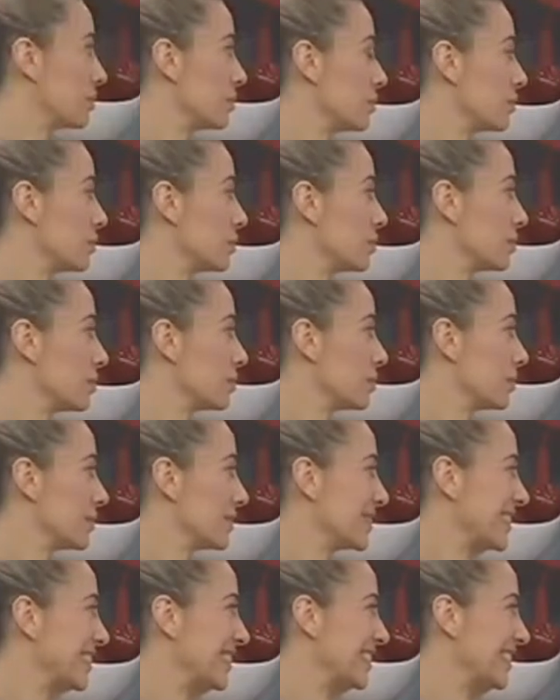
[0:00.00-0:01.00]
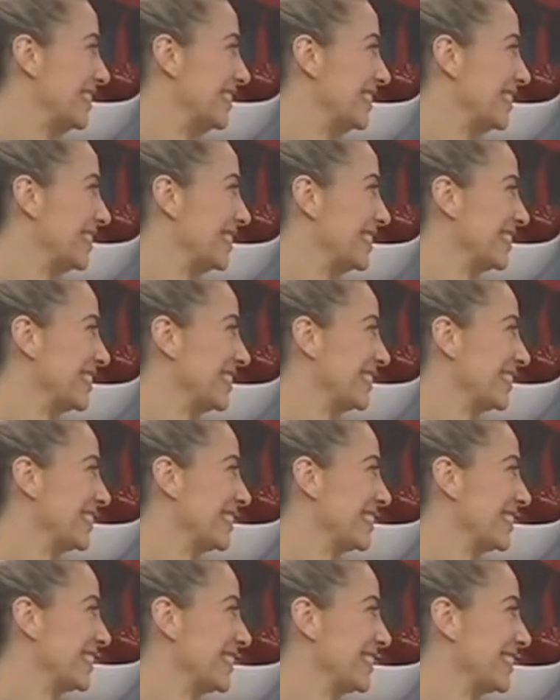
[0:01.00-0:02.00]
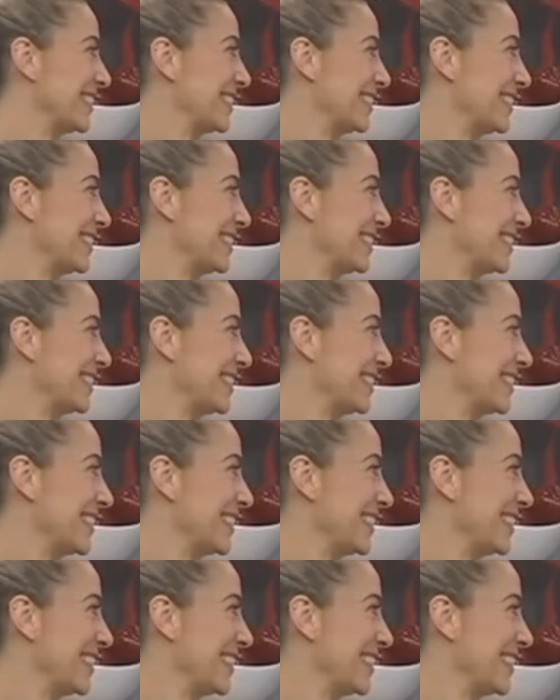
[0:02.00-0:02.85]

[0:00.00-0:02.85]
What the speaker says: [no speech]